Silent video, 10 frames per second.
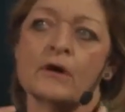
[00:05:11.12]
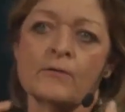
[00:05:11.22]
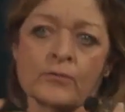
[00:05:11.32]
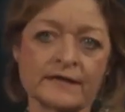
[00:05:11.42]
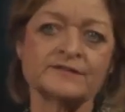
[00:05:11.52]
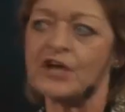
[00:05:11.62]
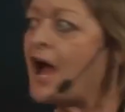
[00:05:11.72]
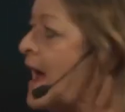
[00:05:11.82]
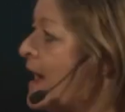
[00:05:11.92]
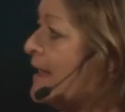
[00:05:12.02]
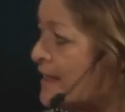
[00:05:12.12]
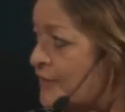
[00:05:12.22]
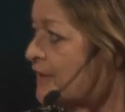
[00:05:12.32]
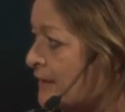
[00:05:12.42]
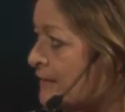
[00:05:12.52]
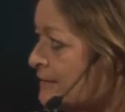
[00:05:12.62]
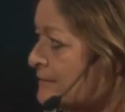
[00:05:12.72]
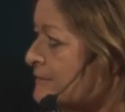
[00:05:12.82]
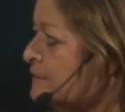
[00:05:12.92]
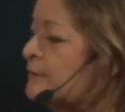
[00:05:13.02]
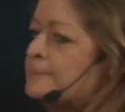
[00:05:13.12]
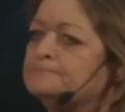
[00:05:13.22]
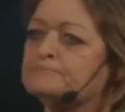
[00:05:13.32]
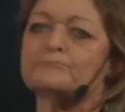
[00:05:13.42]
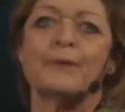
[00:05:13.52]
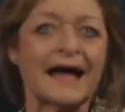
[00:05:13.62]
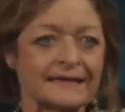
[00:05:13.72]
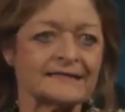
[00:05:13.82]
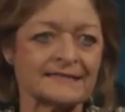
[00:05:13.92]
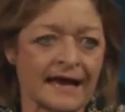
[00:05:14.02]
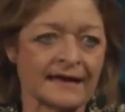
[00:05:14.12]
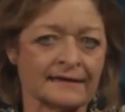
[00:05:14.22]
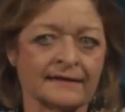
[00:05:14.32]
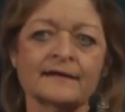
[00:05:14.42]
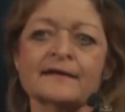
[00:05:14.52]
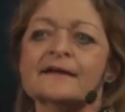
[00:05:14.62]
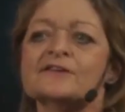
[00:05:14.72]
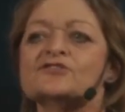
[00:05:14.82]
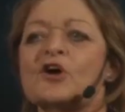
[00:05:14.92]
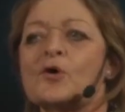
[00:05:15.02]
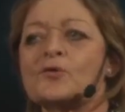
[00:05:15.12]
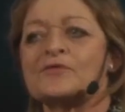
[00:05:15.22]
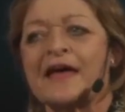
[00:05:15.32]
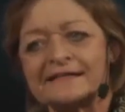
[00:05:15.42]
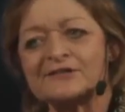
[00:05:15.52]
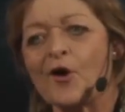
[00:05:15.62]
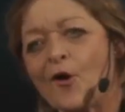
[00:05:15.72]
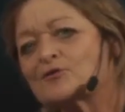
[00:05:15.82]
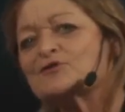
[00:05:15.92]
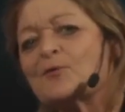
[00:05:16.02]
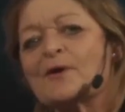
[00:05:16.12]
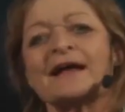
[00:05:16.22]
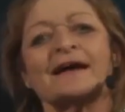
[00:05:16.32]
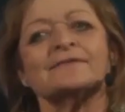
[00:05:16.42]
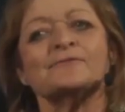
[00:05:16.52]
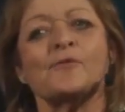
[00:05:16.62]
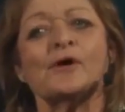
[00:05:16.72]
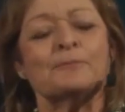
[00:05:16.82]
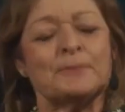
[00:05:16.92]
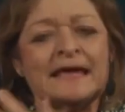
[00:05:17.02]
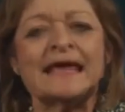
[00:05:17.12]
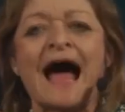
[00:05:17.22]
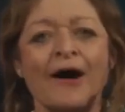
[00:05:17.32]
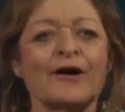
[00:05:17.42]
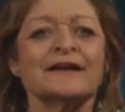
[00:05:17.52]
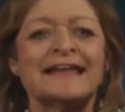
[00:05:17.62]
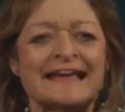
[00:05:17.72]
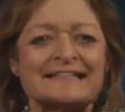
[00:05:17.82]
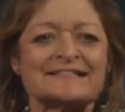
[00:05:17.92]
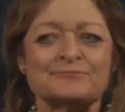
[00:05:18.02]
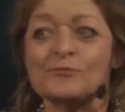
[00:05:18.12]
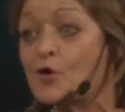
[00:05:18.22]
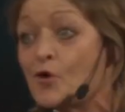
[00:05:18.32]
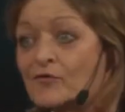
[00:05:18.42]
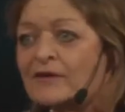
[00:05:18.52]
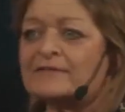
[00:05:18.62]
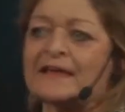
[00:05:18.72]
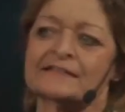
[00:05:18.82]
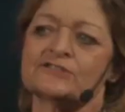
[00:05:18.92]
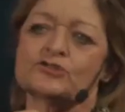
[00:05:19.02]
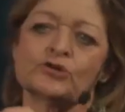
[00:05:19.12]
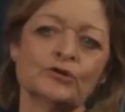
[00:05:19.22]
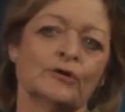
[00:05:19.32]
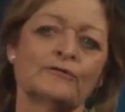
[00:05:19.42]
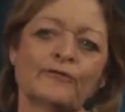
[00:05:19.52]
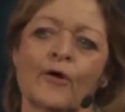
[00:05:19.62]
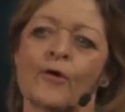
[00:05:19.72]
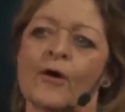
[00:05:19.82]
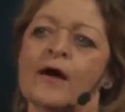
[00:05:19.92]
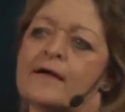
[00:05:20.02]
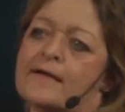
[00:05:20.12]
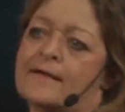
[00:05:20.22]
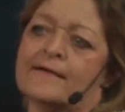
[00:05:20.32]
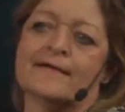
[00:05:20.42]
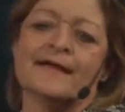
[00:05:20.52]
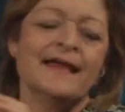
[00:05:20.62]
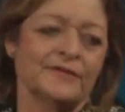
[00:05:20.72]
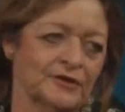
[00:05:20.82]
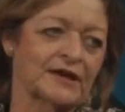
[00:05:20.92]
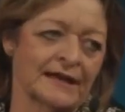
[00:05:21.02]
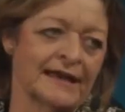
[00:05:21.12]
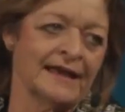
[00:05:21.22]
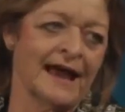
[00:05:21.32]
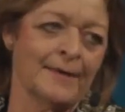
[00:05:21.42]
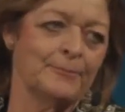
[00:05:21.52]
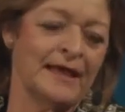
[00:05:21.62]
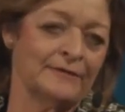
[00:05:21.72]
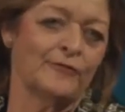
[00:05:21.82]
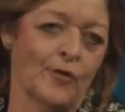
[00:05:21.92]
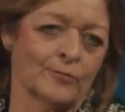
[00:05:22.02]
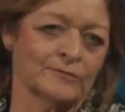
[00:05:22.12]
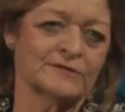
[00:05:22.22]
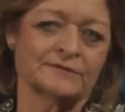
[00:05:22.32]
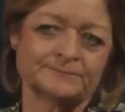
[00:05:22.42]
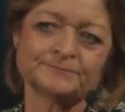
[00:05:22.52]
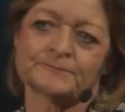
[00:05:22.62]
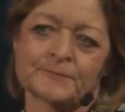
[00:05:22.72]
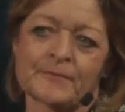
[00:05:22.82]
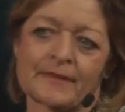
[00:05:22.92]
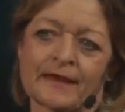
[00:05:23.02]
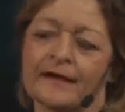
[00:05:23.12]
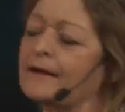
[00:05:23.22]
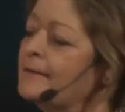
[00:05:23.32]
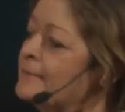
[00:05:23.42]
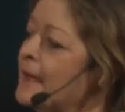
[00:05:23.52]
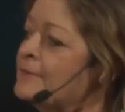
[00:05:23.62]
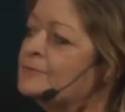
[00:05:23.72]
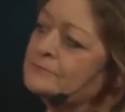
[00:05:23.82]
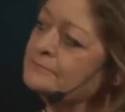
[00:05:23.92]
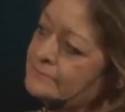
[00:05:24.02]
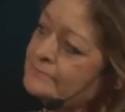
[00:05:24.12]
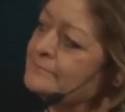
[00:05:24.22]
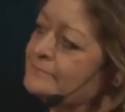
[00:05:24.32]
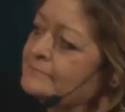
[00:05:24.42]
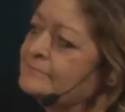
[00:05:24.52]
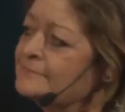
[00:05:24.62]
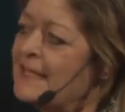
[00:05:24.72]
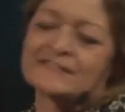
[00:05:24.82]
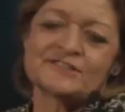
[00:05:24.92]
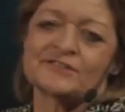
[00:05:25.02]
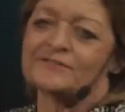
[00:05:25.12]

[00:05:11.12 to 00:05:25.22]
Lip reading: which are ethical by design. So that's also what will be our next move. That's to look for ethical AI platforms, and that's